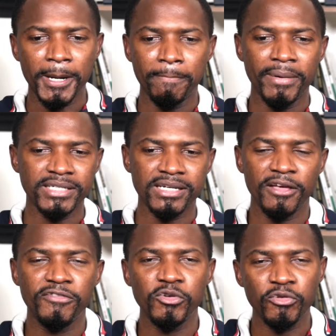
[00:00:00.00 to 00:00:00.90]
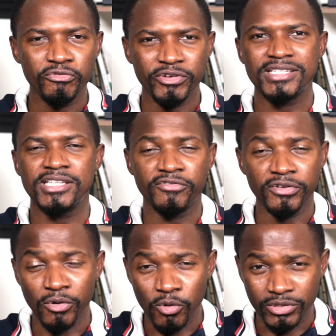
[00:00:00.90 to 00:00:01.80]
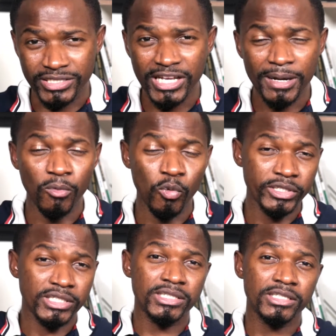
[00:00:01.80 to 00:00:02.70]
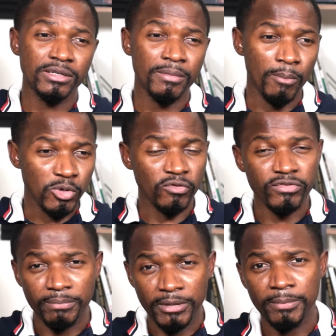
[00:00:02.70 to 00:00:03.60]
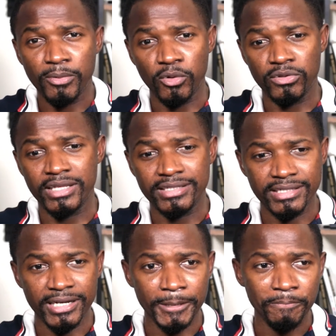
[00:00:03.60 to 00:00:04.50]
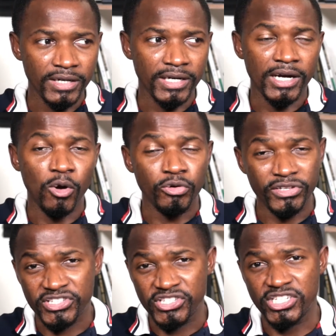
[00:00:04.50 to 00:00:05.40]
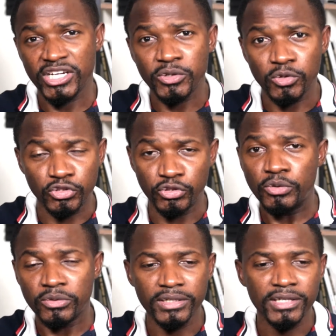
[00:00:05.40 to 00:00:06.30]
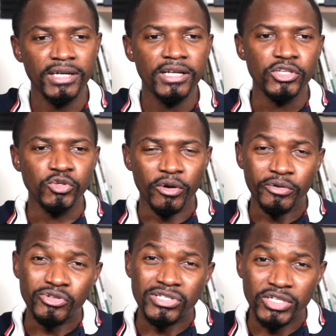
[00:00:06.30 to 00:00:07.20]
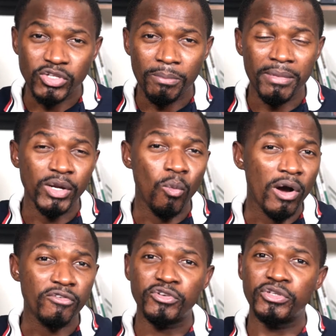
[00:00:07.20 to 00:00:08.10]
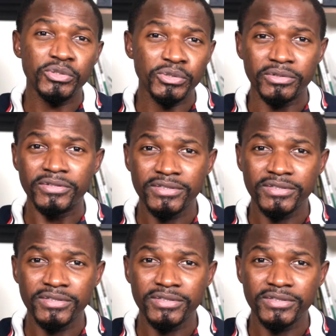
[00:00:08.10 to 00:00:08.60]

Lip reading: But if you're investing for long term, which most of the people that on this channel do, you are going to see your money work for you.